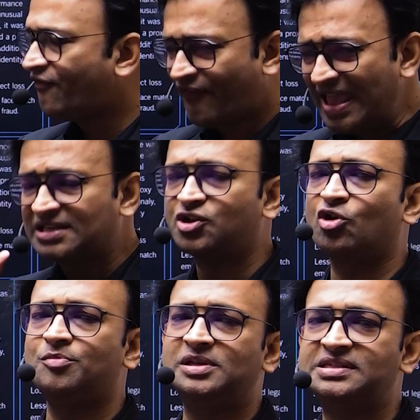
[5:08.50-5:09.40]
fake
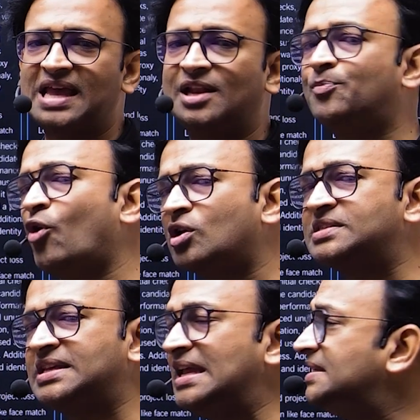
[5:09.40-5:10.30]
documents and a
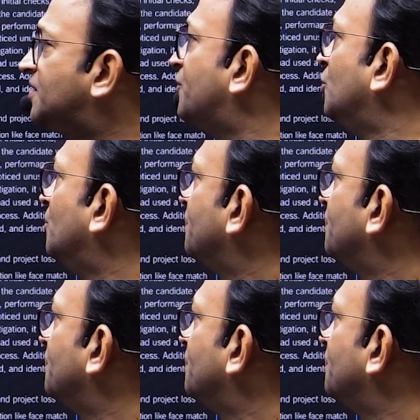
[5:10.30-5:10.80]
proxy interview